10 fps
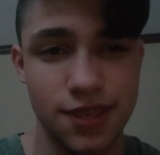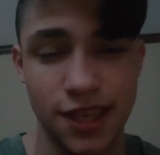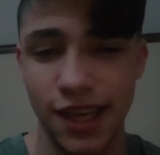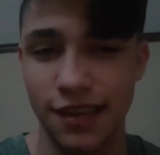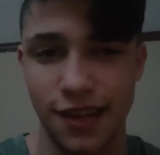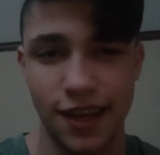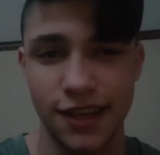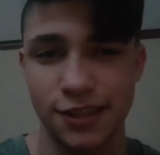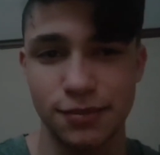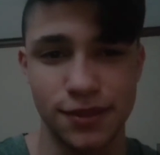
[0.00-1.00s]
it ain't that
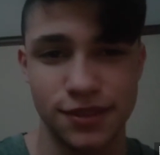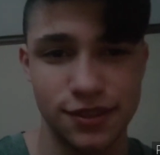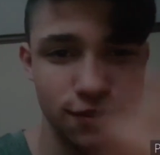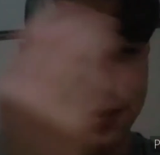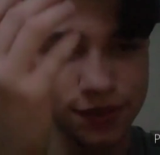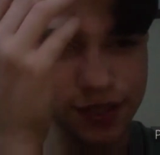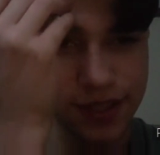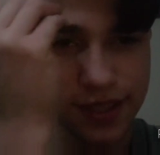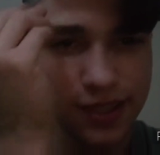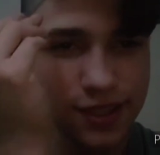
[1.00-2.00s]
expensive.
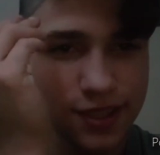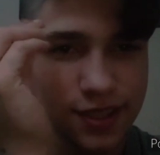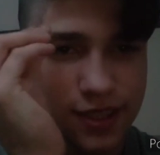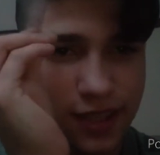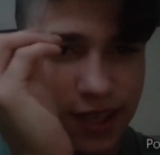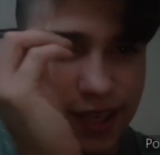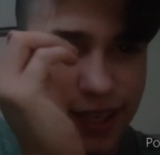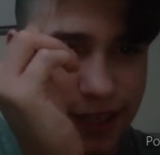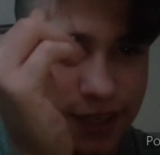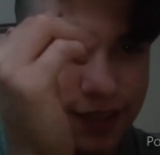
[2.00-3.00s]
And
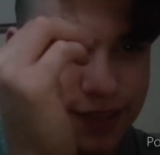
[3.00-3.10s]
I